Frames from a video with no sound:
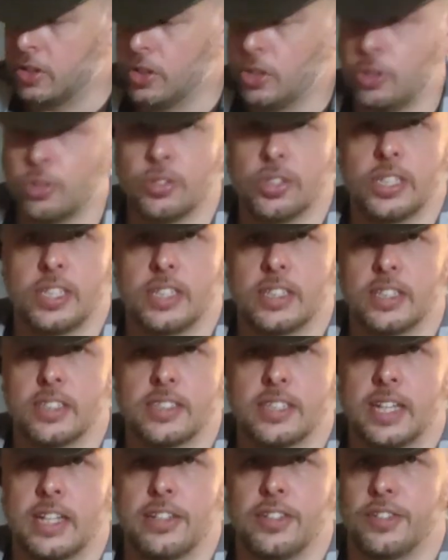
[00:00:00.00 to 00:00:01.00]
Using this
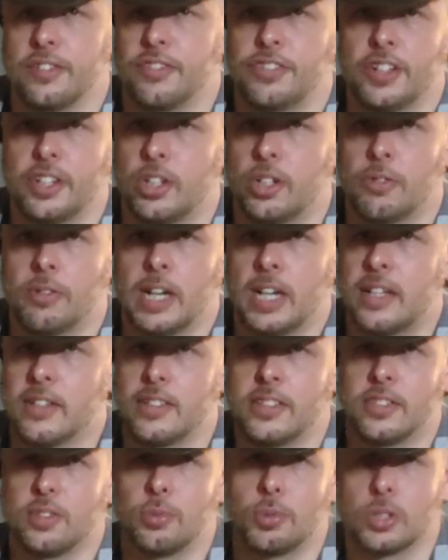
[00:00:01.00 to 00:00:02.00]
on your ferro rod,
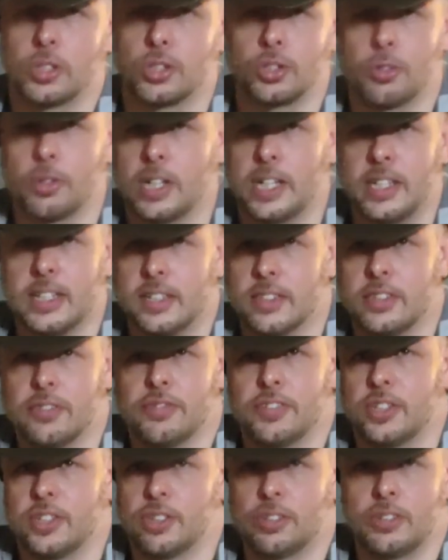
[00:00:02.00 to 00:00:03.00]
this works great as a
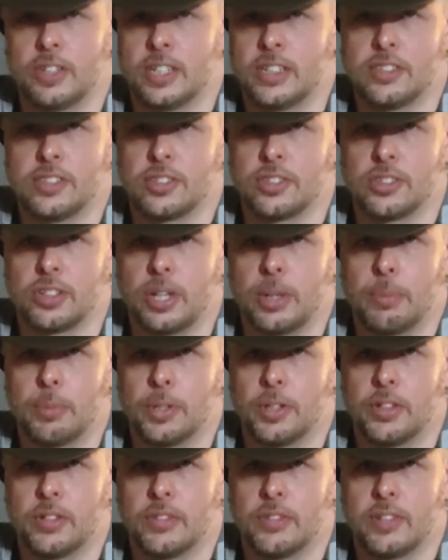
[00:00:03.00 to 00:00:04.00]
ferro rod scraper.